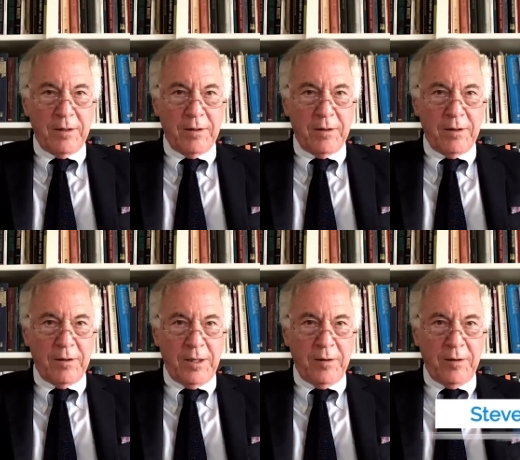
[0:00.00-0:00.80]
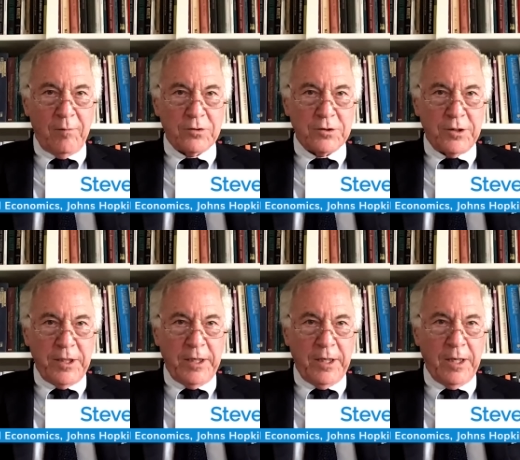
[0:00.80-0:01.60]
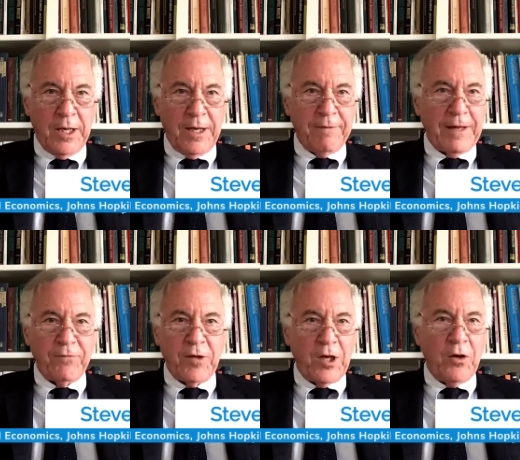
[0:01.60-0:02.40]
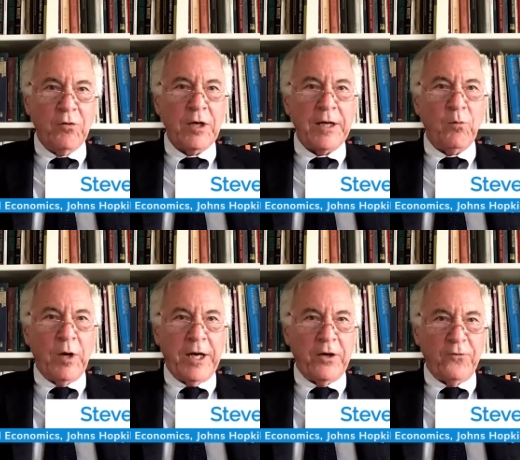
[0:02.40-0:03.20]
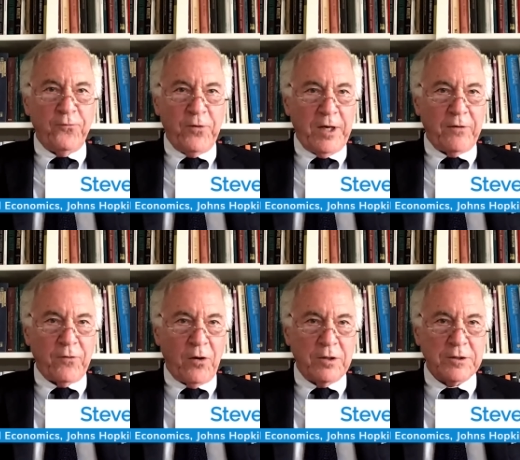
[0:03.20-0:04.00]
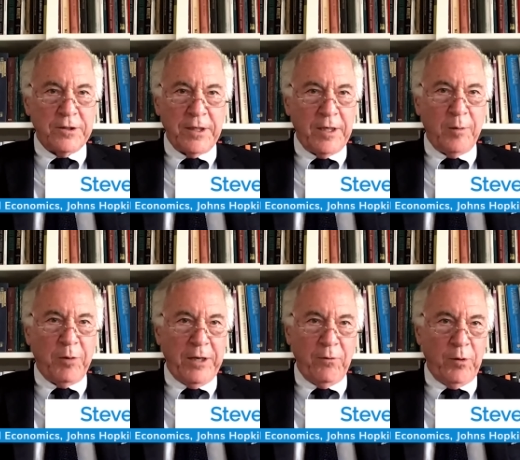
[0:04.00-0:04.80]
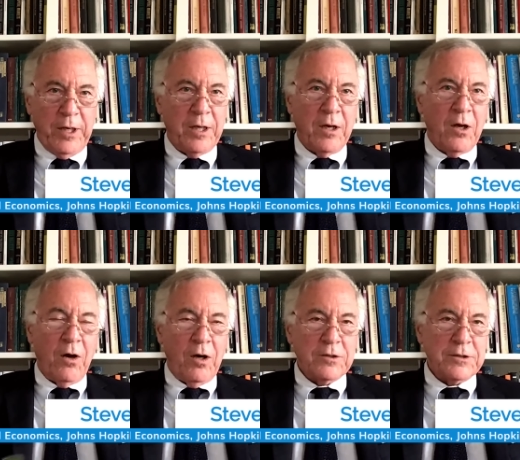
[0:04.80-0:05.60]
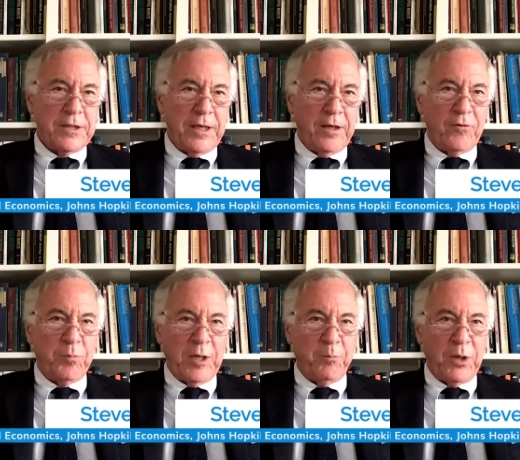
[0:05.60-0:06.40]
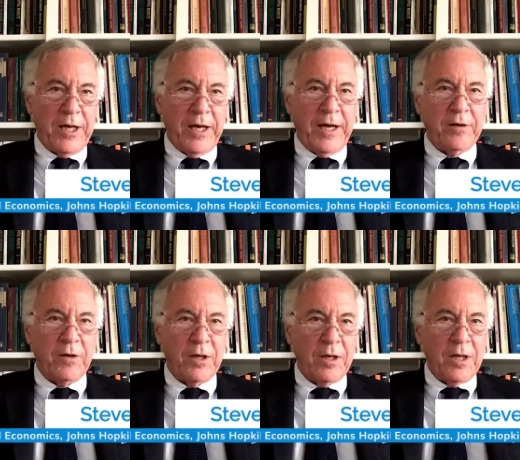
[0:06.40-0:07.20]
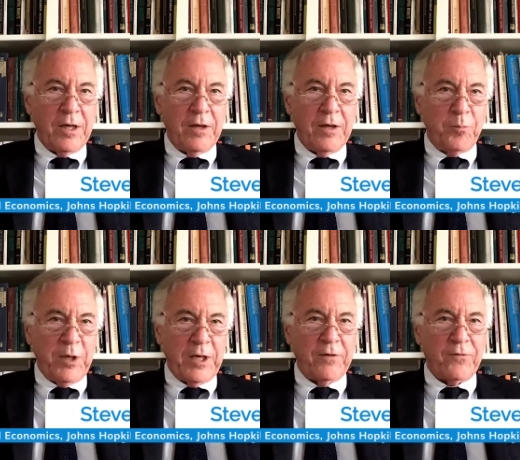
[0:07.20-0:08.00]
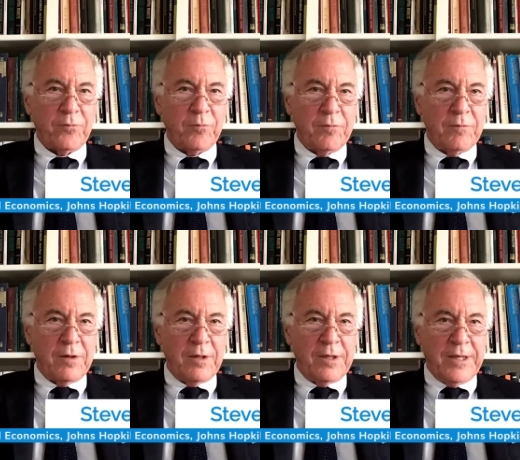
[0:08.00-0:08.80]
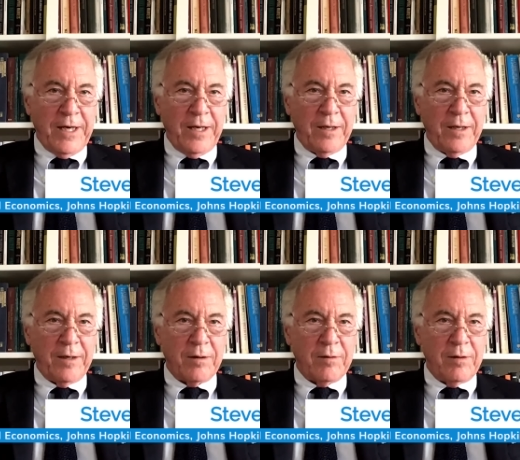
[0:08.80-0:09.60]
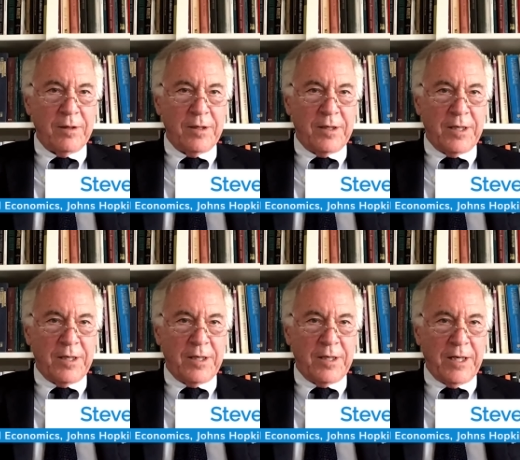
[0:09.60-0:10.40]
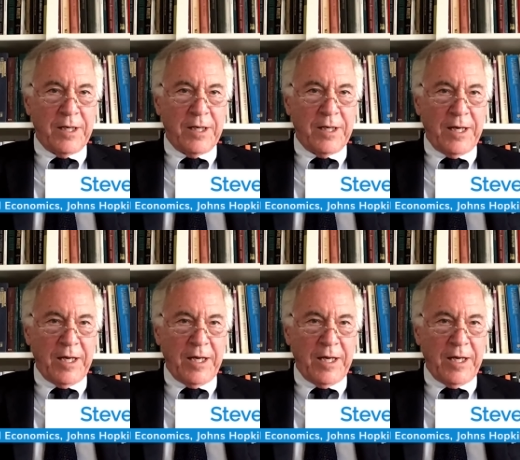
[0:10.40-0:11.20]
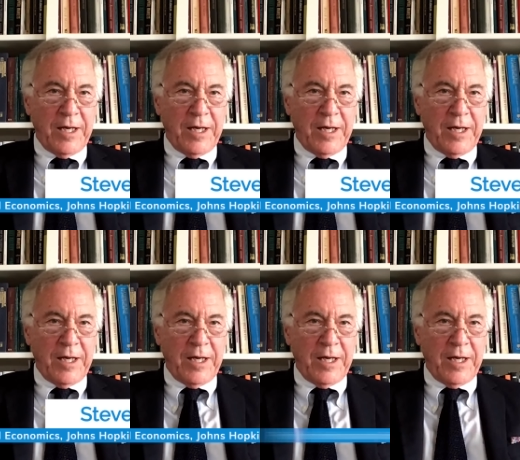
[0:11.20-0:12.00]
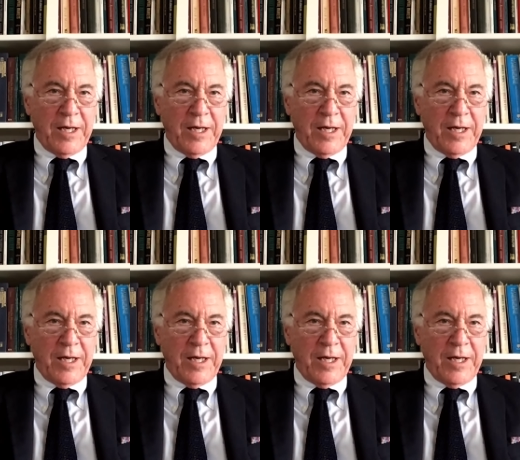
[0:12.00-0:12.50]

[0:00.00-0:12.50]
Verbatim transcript: in Argentina. That's the only way to fix Argentina, by the way. Argentina's been plagued. It's the biggest deadbeat in the world. They've had 5